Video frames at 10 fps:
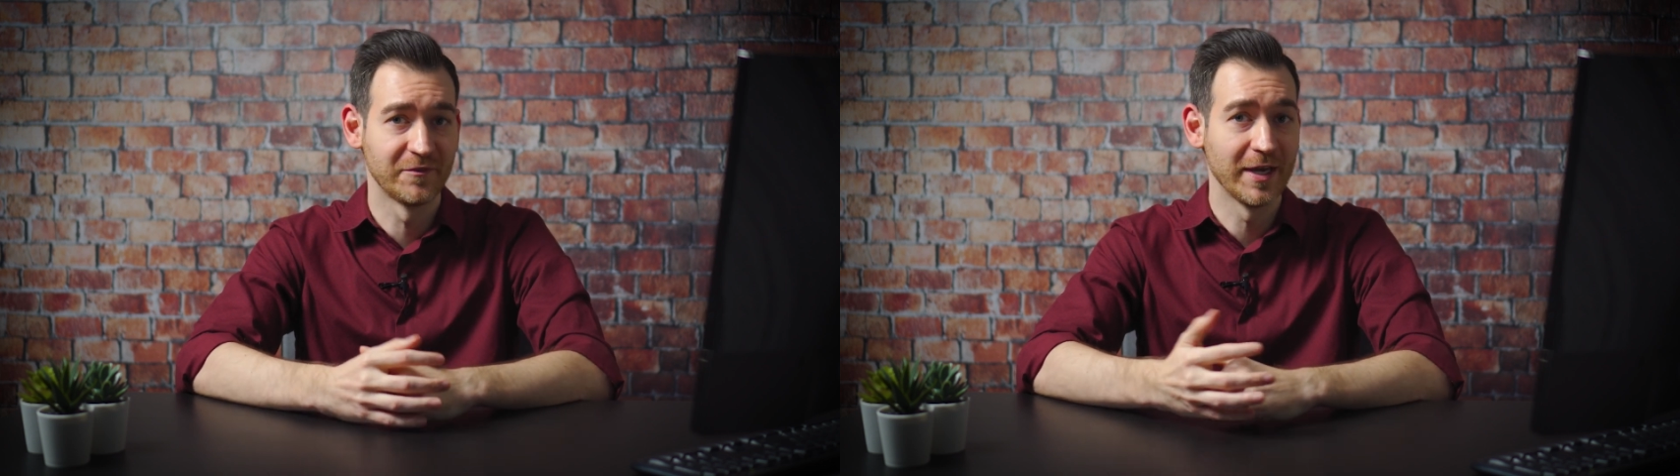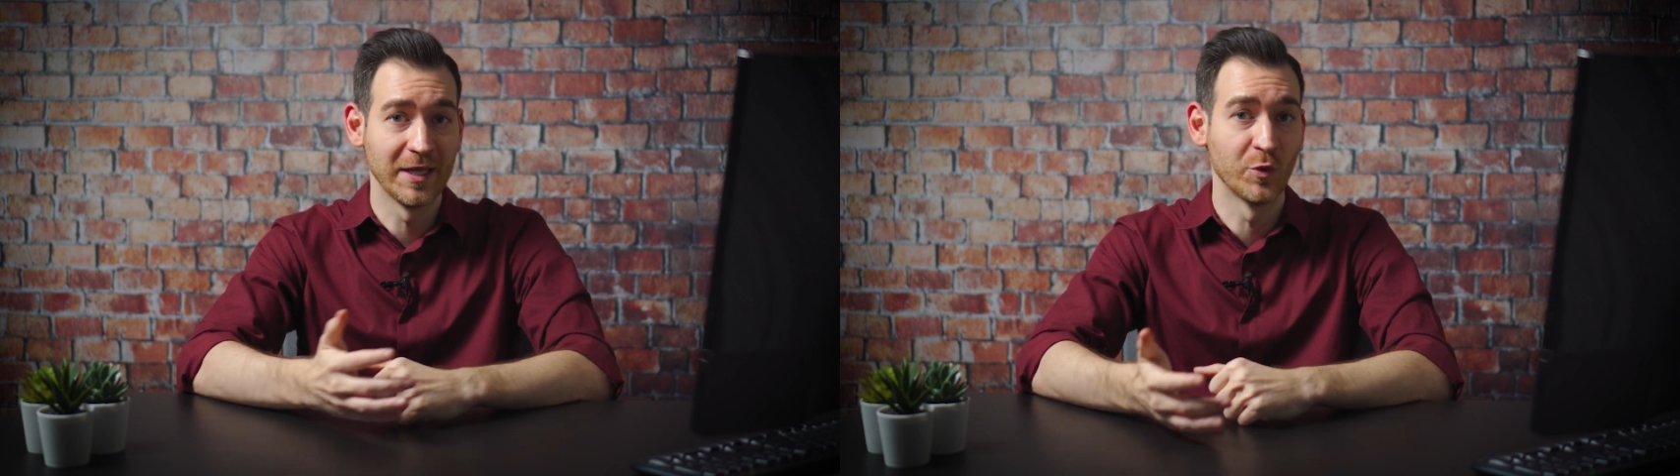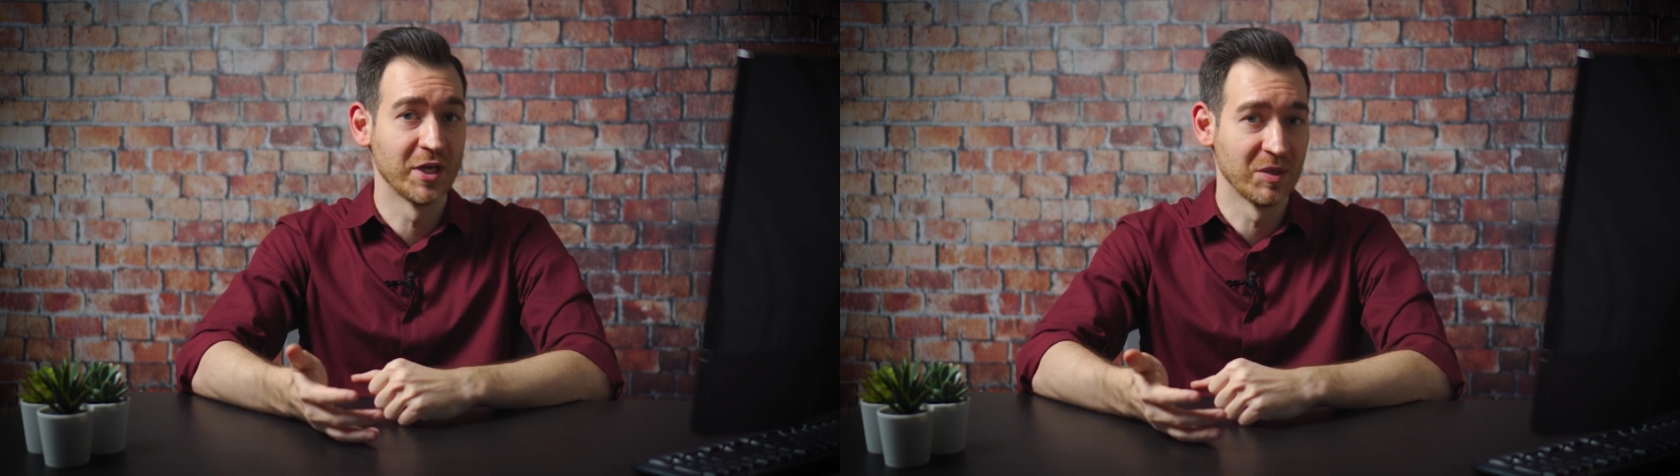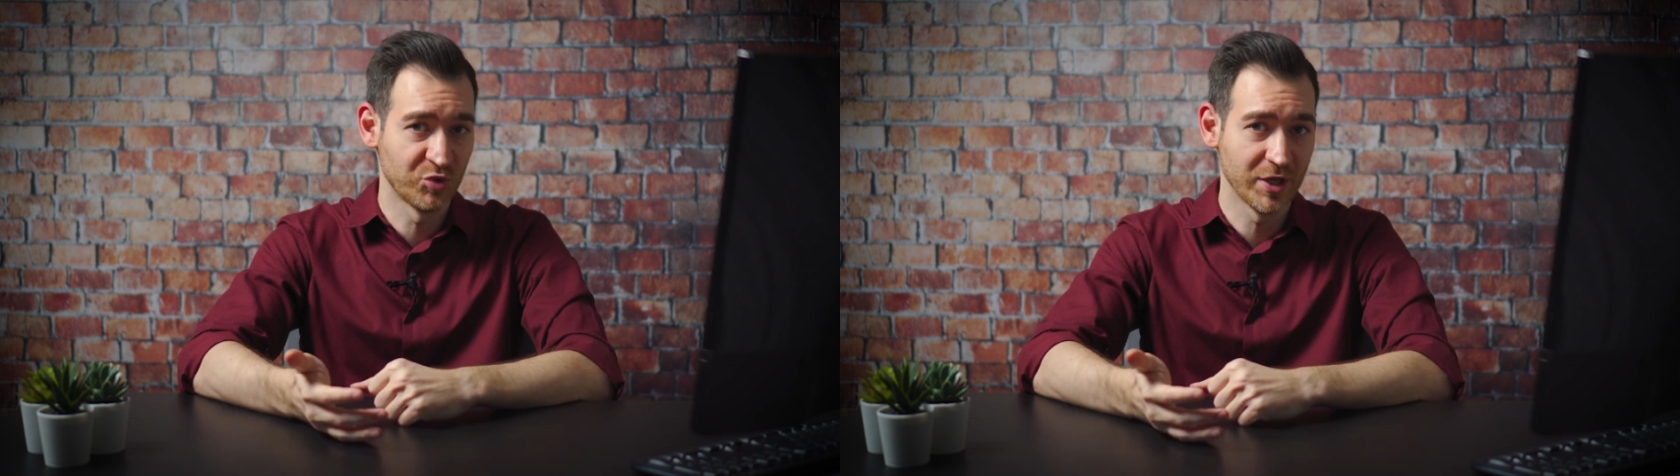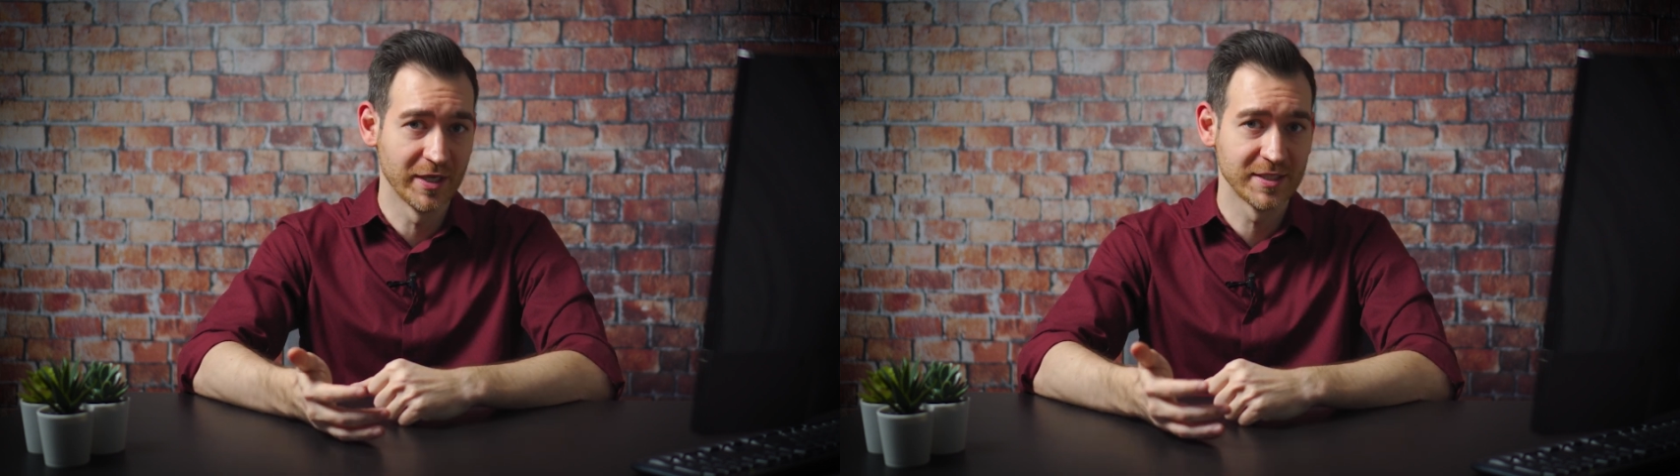finding winning
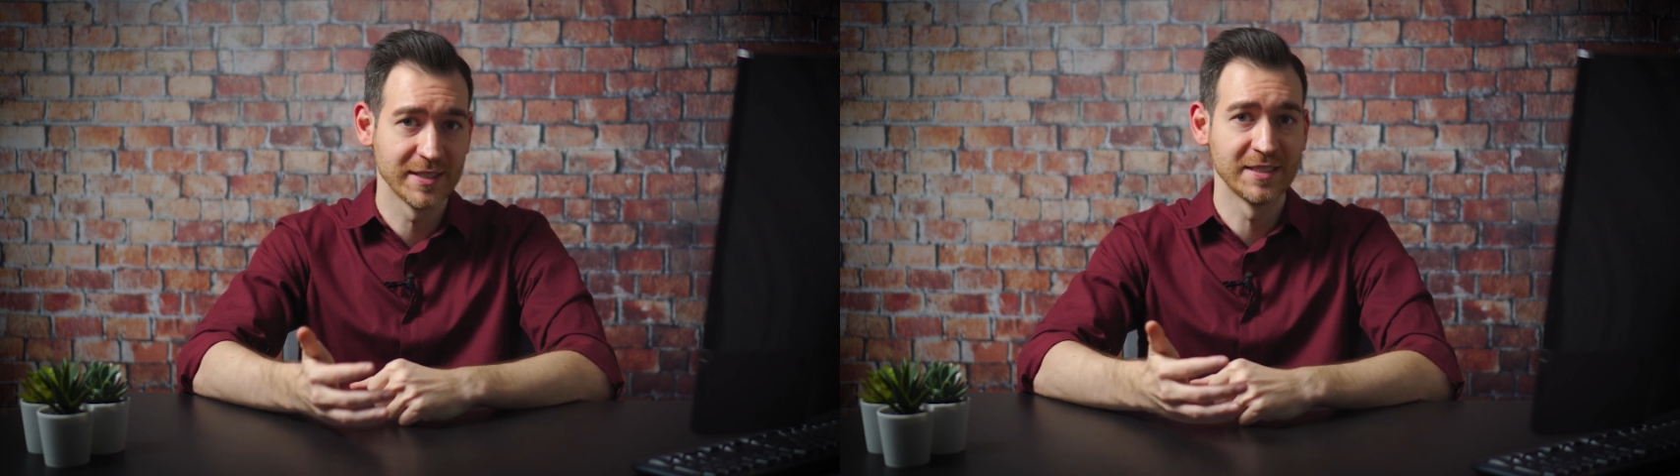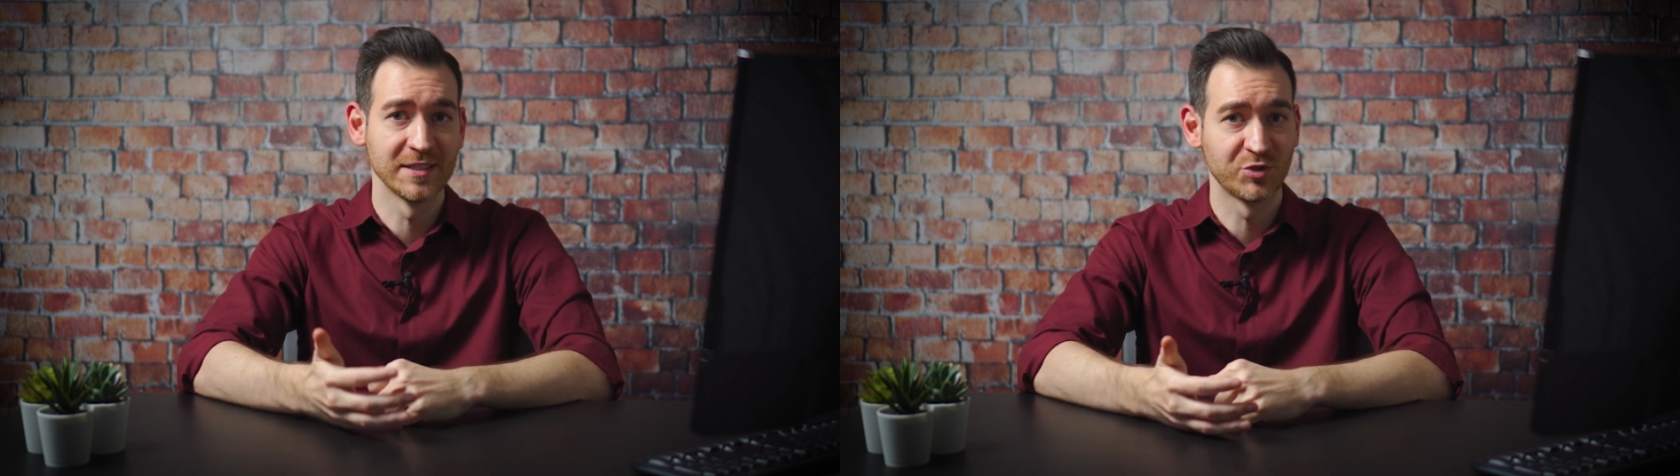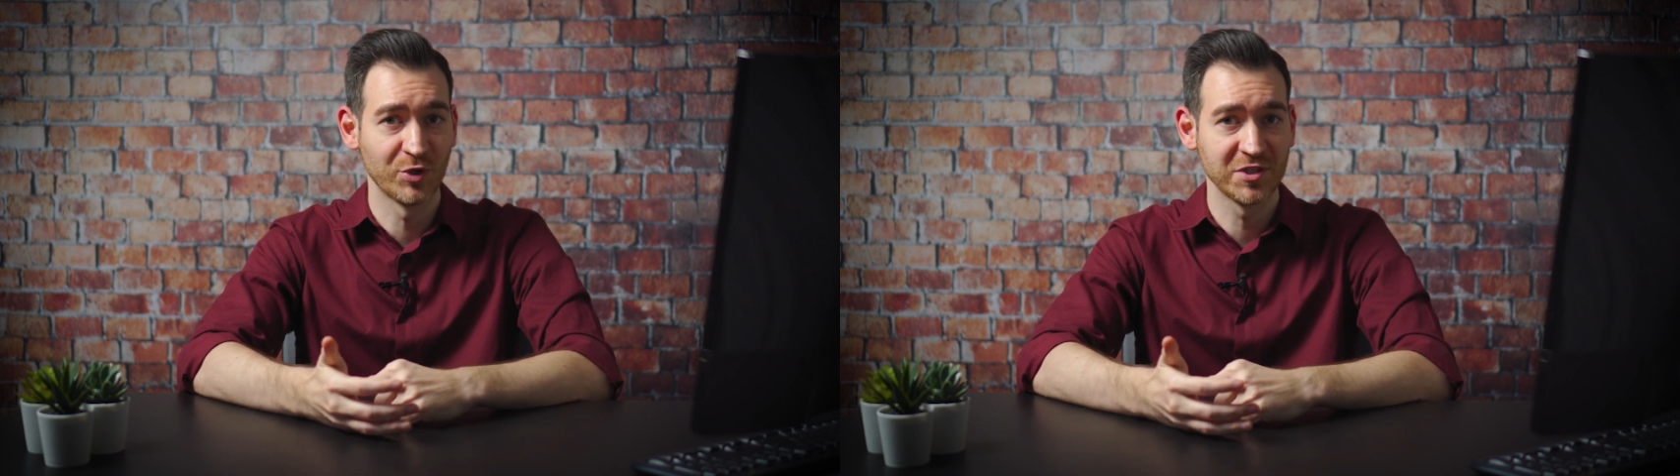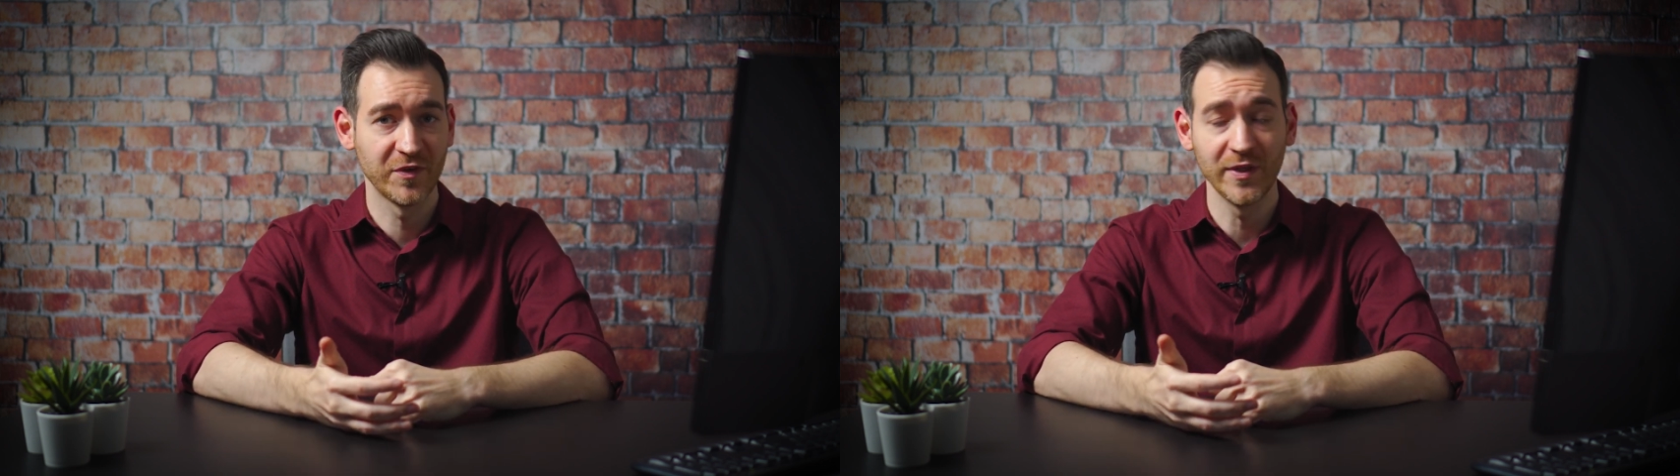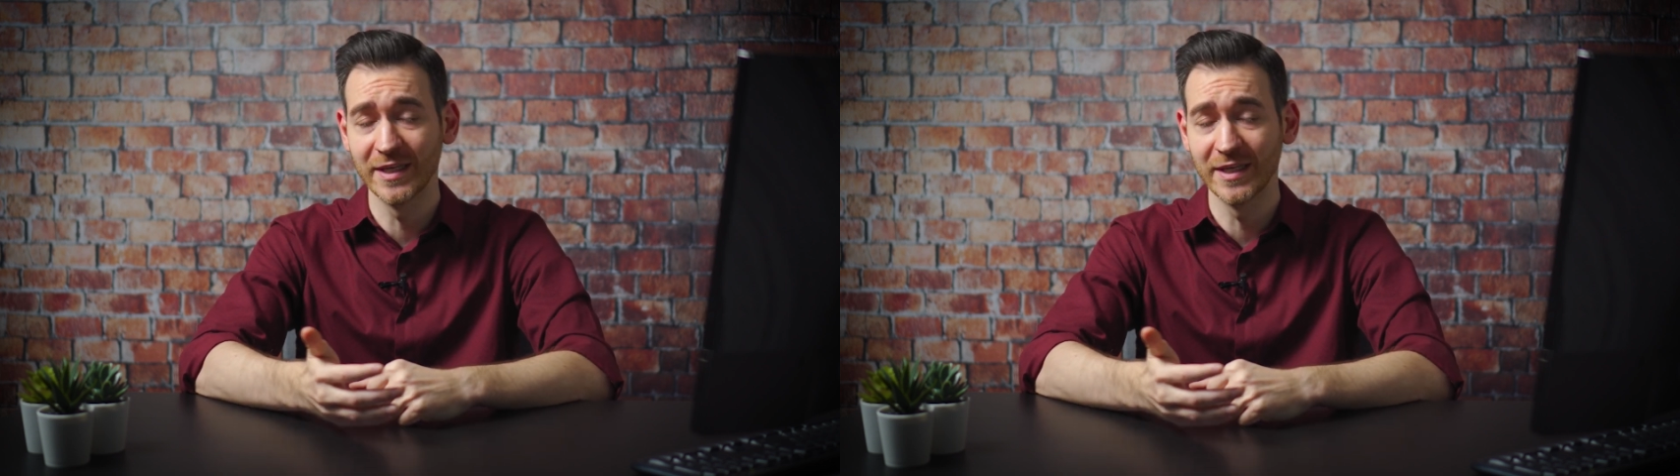products is a stressful